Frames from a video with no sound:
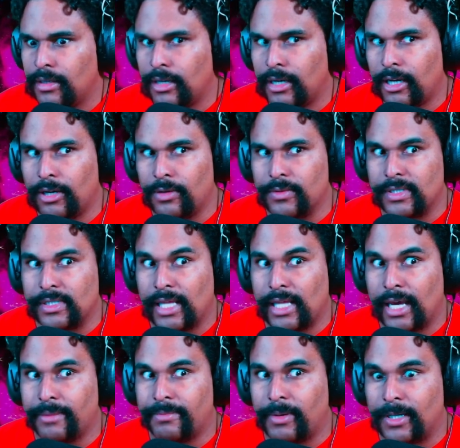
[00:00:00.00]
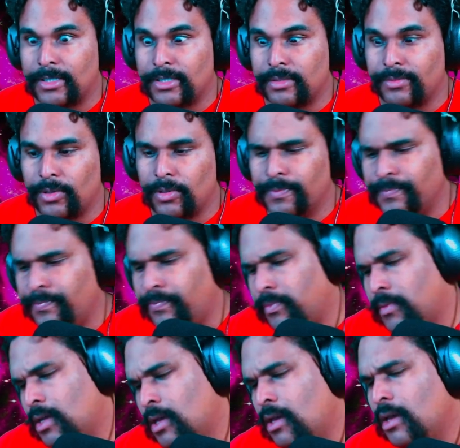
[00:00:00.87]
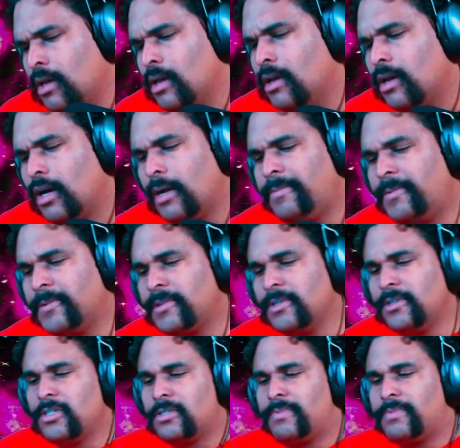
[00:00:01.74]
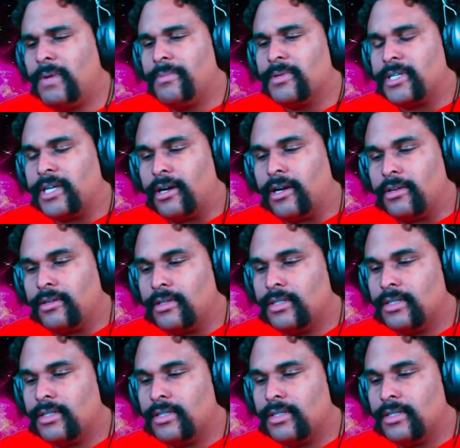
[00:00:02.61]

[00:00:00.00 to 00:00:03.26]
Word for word: How is that possible? I put the newspaper down.